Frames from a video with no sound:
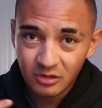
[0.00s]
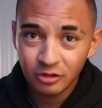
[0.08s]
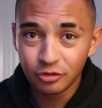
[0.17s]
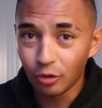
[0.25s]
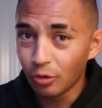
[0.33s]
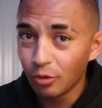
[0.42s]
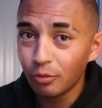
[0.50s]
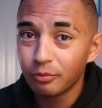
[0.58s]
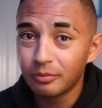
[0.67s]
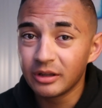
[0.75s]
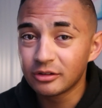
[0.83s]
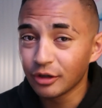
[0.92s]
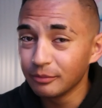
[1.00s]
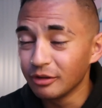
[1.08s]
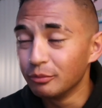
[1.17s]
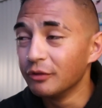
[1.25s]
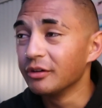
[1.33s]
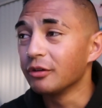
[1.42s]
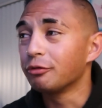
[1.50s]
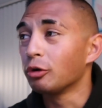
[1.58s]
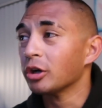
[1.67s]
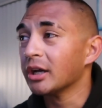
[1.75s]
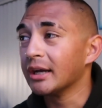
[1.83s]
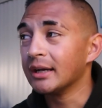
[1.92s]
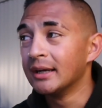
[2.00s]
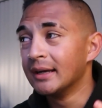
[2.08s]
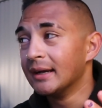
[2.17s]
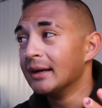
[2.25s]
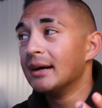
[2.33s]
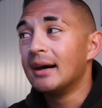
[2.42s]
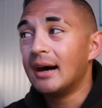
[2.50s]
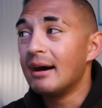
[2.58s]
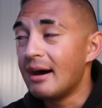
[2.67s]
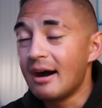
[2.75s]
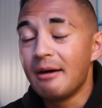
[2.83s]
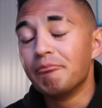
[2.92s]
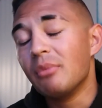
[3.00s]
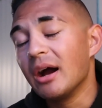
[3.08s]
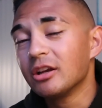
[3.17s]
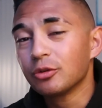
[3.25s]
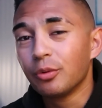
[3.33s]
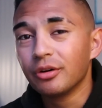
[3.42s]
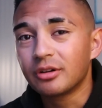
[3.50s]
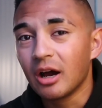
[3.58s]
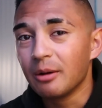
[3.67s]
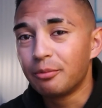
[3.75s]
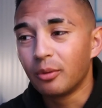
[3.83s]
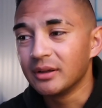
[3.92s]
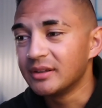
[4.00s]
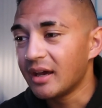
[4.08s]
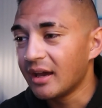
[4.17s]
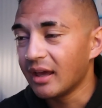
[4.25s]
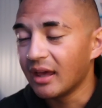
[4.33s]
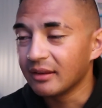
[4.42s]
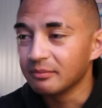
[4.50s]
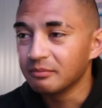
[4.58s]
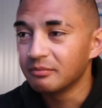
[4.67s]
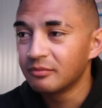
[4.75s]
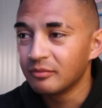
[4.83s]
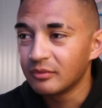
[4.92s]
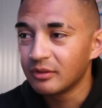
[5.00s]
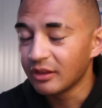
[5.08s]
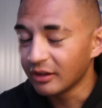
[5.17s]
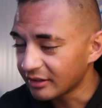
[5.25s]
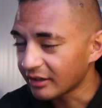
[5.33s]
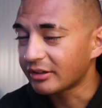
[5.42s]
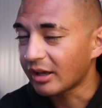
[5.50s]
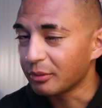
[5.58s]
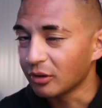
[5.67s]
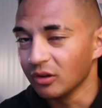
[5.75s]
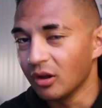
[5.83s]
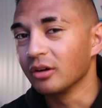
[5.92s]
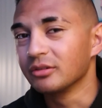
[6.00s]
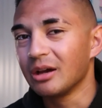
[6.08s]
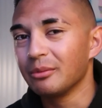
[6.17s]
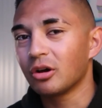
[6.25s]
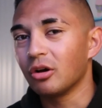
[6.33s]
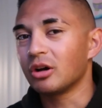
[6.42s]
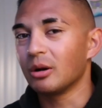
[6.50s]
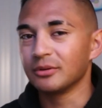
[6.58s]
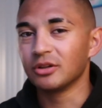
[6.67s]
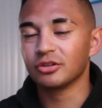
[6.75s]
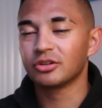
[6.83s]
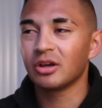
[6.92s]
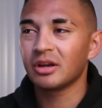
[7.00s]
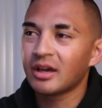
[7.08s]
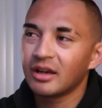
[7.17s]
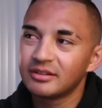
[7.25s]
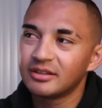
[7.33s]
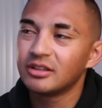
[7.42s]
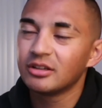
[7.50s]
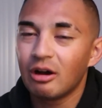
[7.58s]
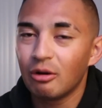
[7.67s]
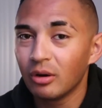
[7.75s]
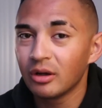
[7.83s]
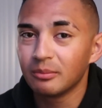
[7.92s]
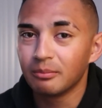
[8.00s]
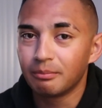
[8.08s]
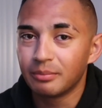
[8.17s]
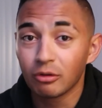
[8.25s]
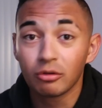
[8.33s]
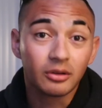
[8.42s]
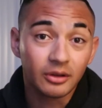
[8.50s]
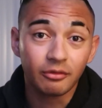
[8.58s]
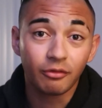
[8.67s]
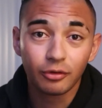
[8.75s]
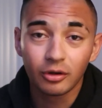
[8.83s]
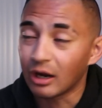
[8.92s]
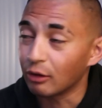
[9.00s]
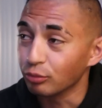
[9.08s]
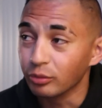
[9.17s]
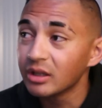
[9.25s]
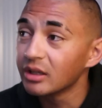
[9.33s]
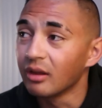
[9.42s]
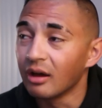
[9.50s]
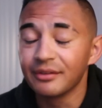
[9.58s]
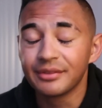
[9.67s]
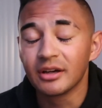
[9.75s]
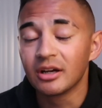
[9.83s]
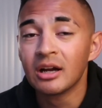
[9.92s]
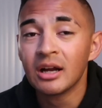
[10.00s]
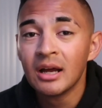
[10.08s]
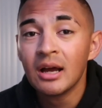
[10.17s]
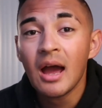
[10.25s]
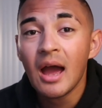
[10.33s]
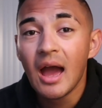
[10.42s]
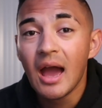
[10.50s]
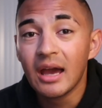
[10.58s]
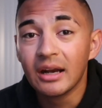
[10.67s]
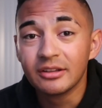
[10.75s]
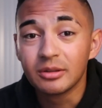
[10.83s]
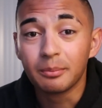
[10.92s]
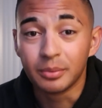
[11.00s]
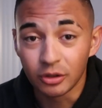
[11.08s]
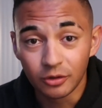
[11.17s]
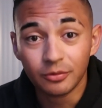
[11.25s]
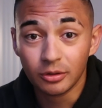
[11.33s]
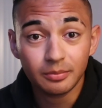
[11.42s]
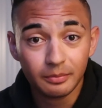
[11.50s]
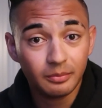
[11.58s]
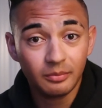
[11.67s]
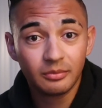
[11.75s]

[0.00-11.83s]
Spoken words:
so in terms of moving to Florida, I just woke up one day, and this actually happened a long time ago, a couple years ago, and I kind of said, I want to be able to live in Florida. I really love it there, and it's a beautiful,